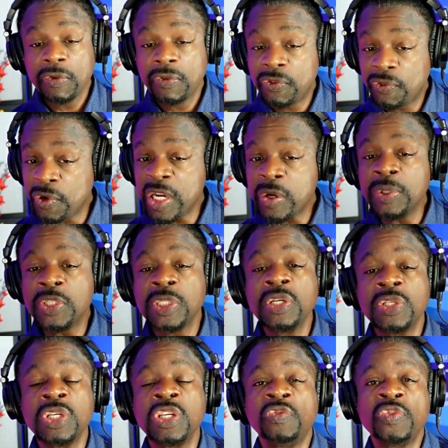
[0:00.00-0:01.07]
frequency
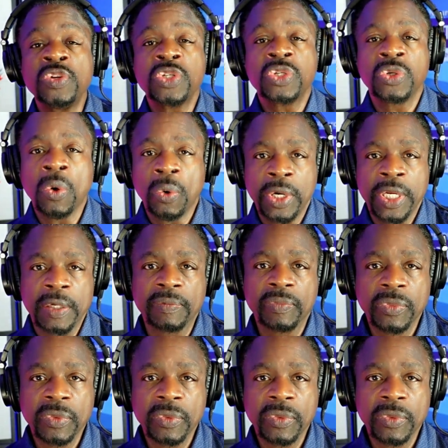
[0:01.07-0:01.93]
is a different story.